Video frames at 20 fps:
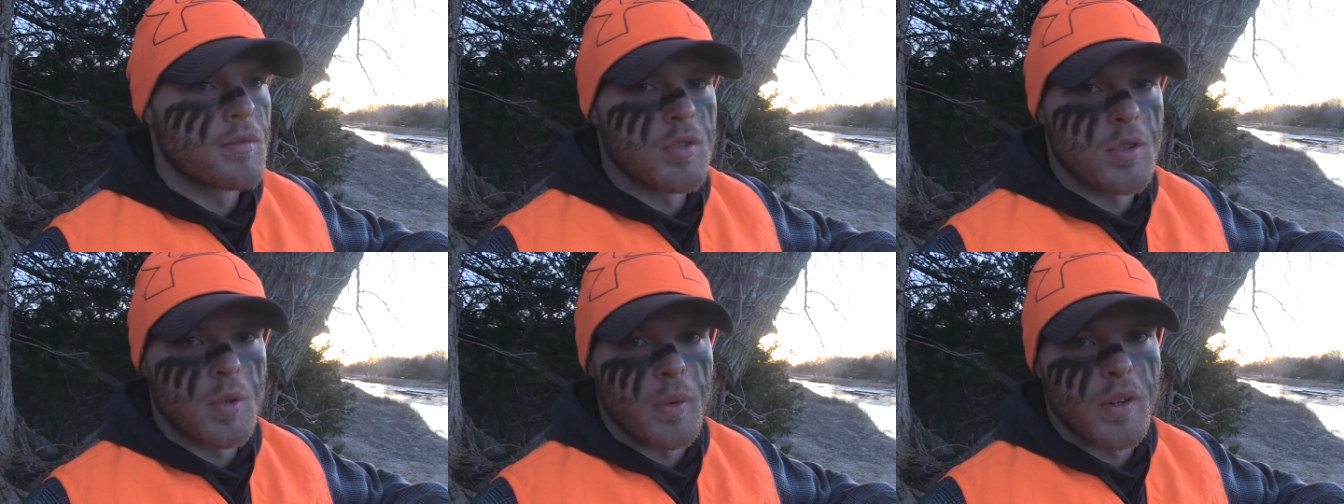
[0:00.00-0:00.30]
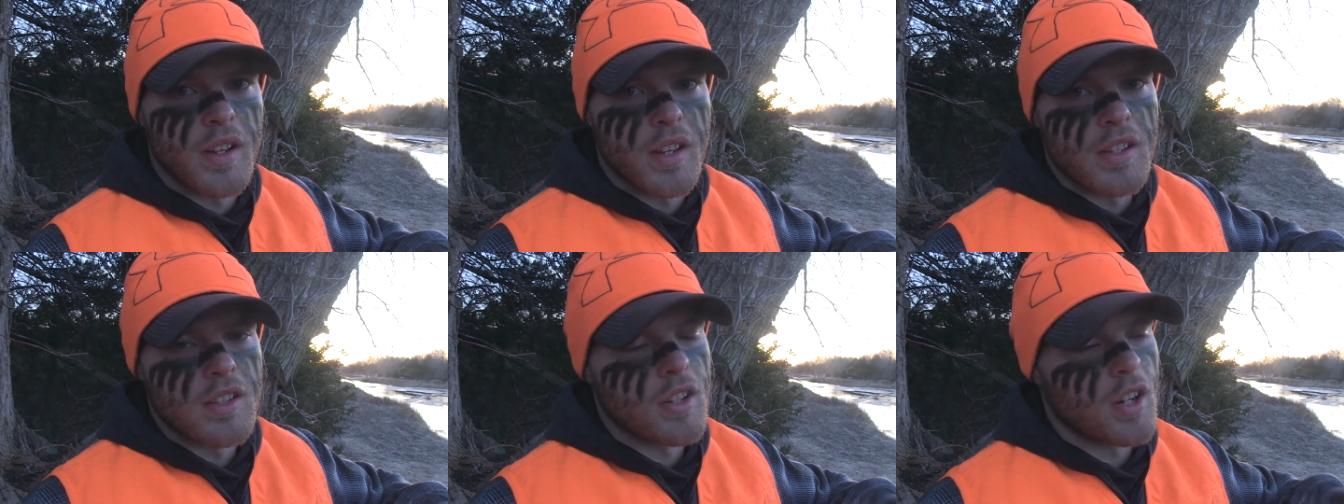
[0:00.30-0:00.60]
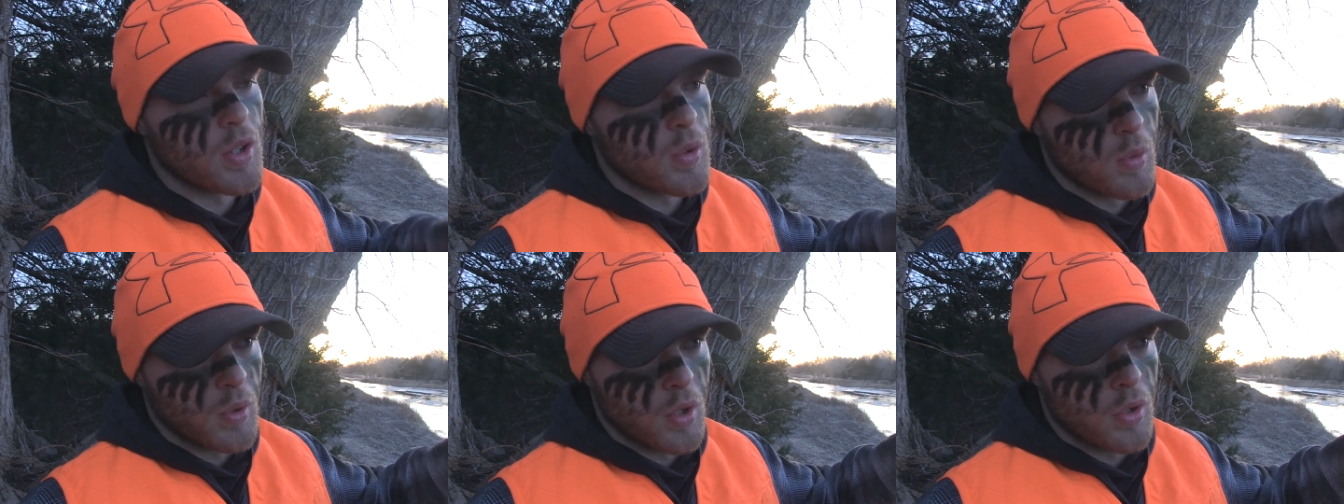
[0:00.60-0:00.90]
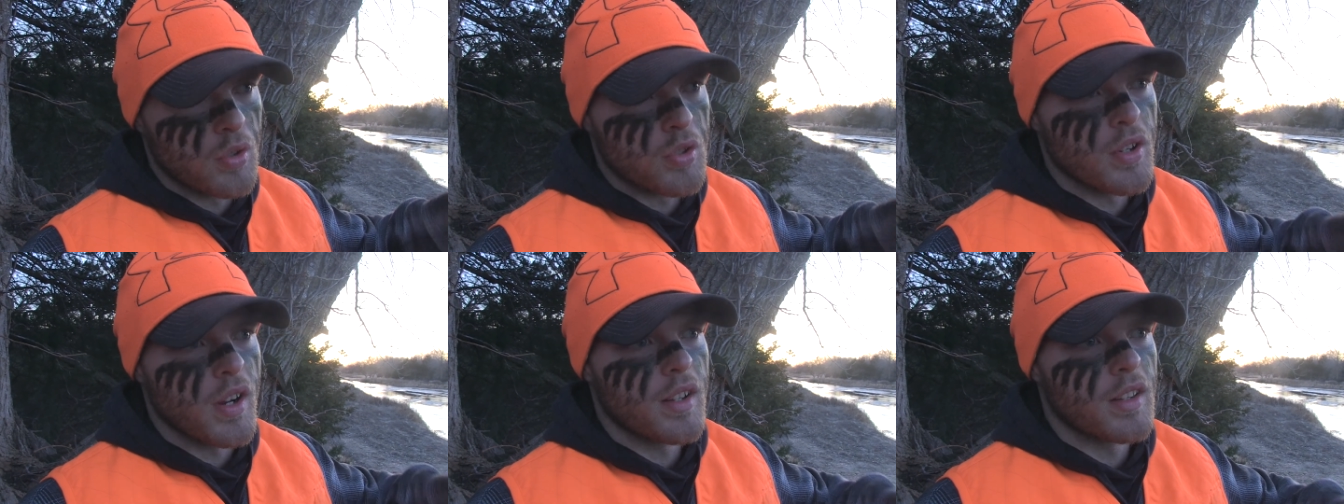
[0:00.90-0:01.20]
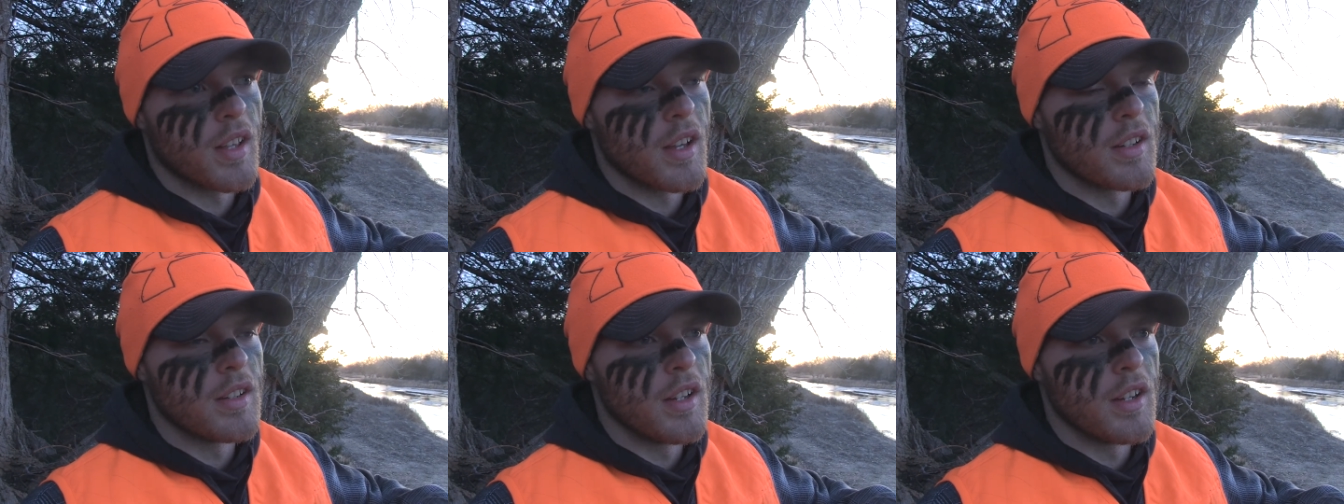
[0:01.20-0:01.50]
So when it gets dark, we'll go track
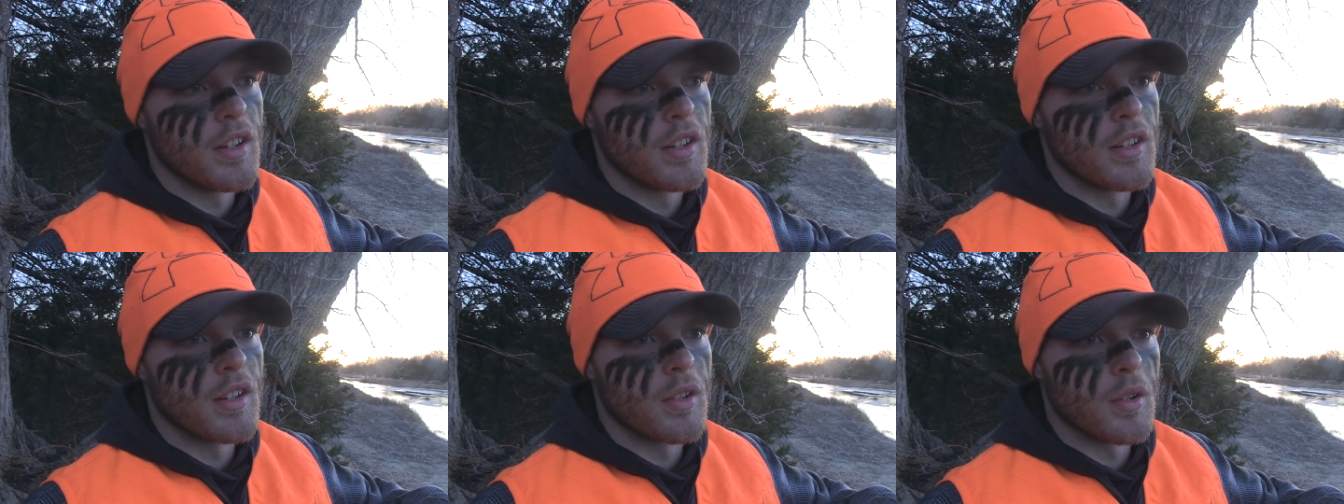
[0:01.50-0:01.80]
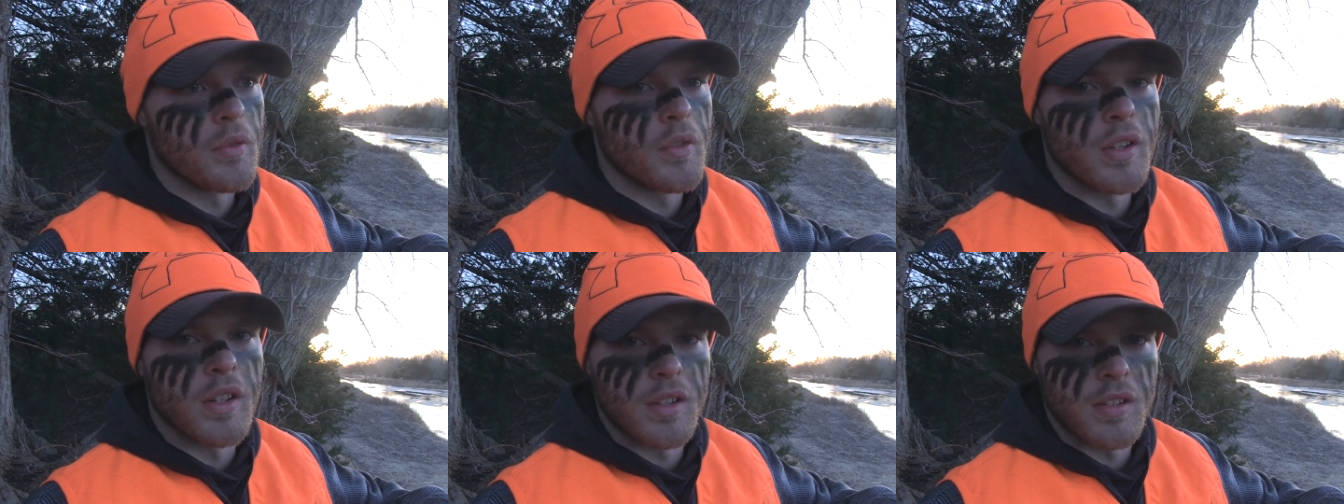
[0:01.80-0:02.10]
that deer and hopefully